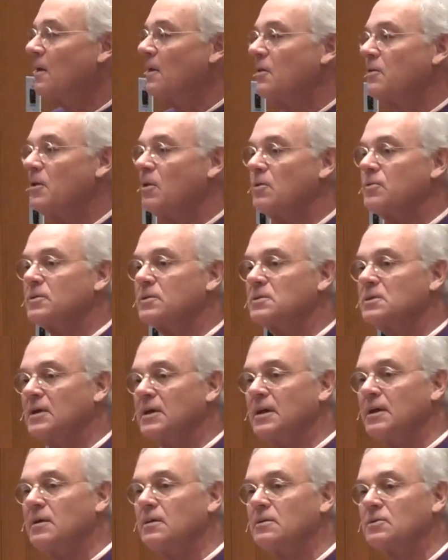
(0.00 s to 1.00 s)
Though the
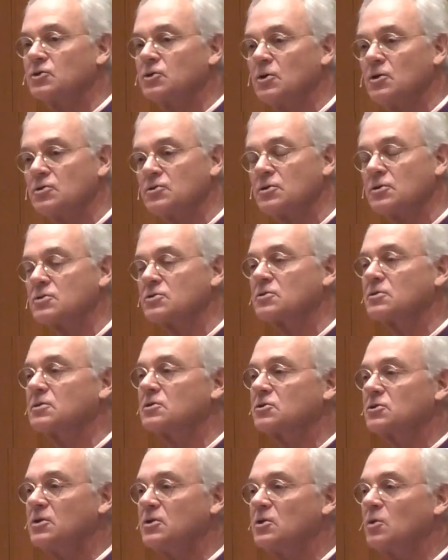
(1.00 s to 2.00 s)
dean chooses
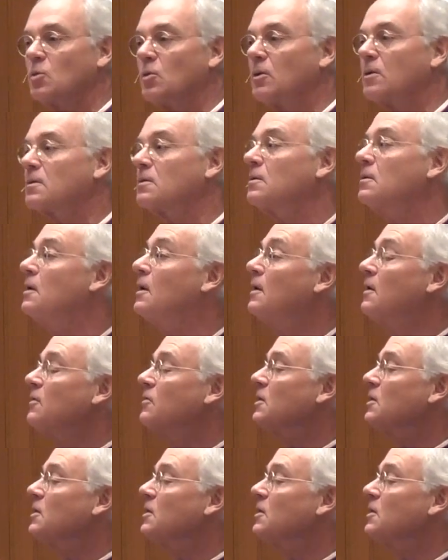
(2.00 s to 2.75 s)
the senior warden,